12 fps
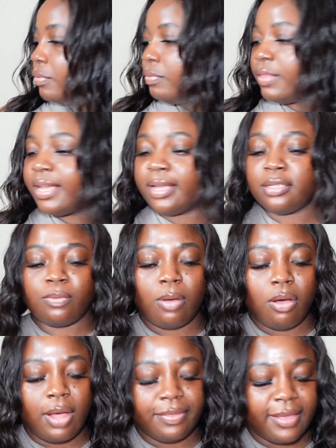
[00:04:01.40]
thing as
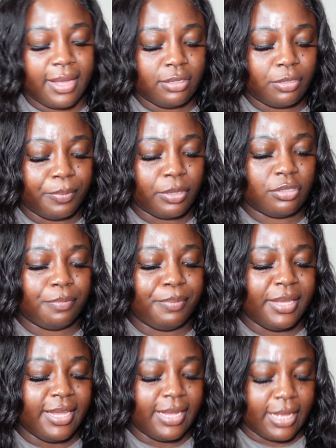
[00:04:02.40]
well. I think it's supposed to
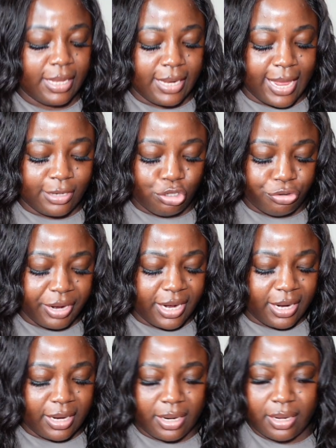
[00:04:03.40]
be electric.
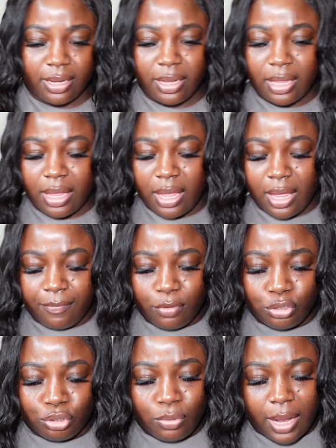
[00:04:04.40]
I'm
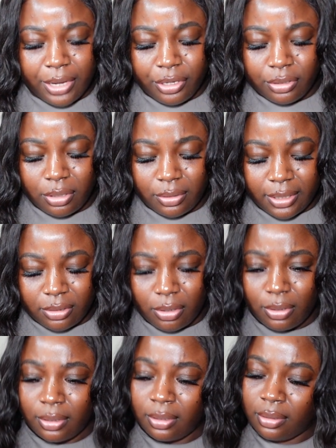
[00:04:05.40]
not sure how you turn this
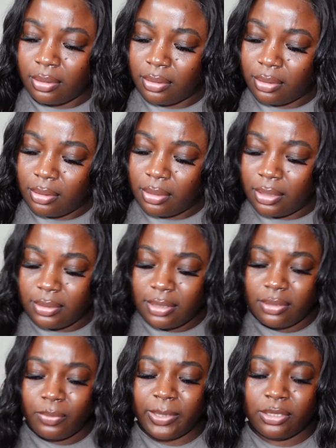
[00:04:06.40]
on. Is there
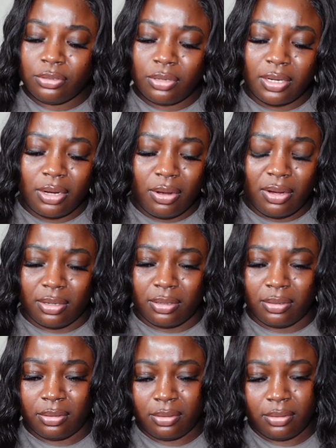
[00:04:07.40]
somewhere to turn it
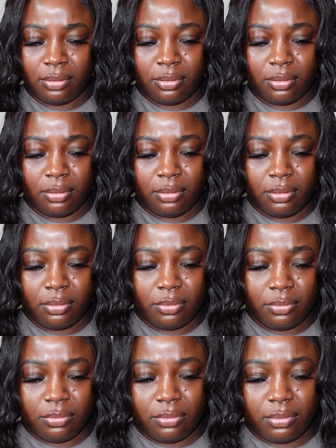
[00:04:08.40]
on?
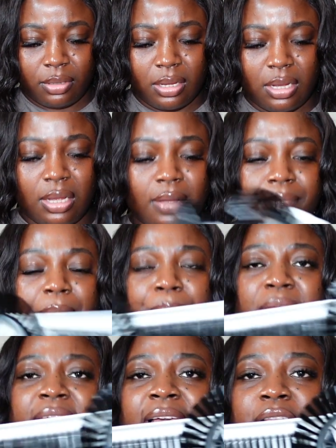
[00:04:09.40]

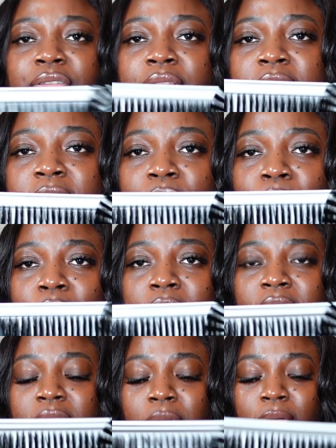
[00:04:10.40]
But yeah, so this is what
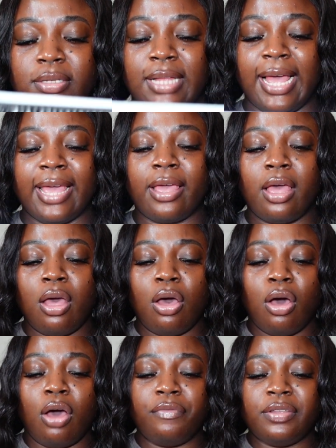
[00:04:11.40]
this looks like.
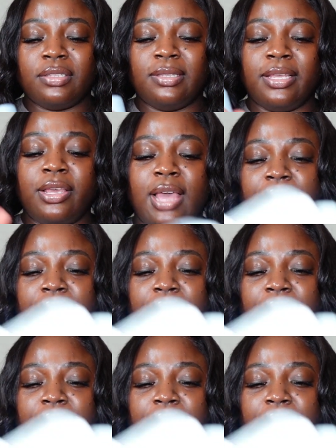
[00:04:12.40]
Obviously, you